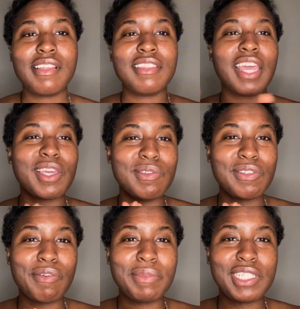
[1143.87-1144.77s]
Thank you so
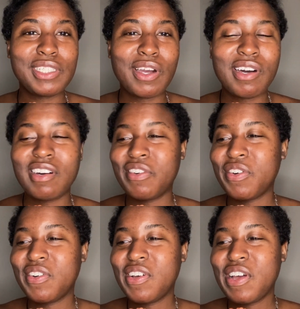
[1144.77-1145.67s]
much, y'all,
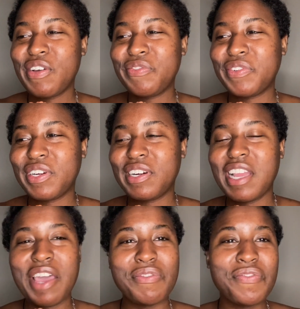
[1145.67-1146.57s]
for
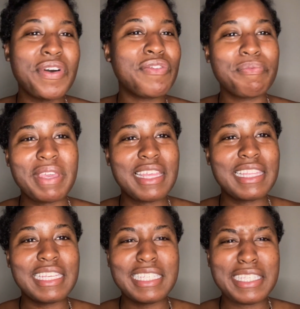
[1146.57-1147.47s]
having fun with me in
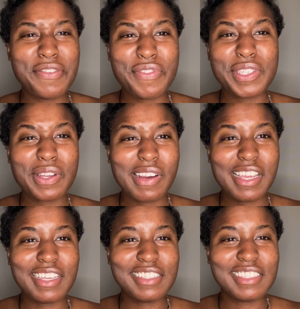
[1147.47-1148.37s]
these different
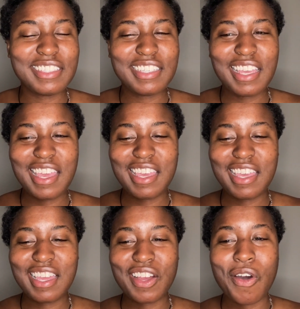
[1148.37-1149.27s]
screens
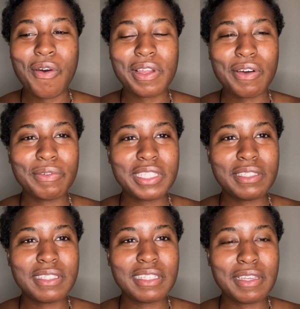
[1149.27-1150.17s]
and going on with
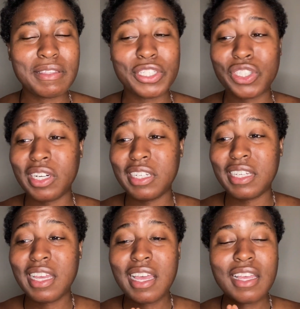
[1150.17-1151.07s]
this in the journey.
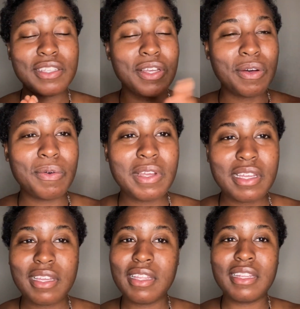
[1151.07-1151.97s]
So
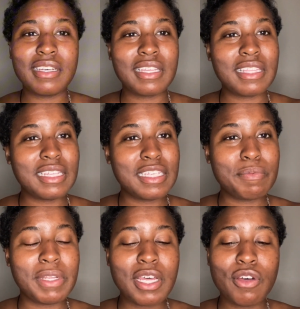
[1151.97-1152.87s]
look at the links
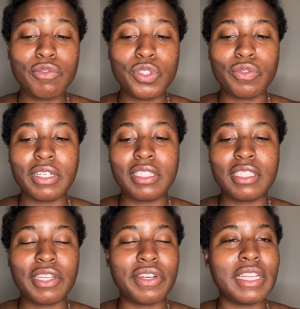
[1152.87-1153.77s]
below, join the
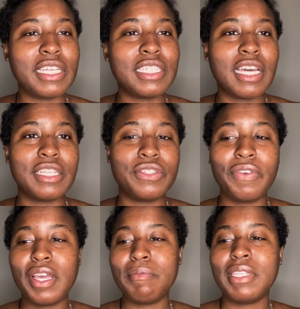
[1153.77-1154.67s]
30-day challenge
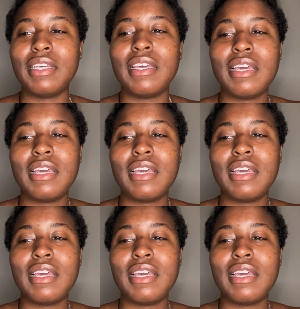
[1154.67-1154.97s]
family.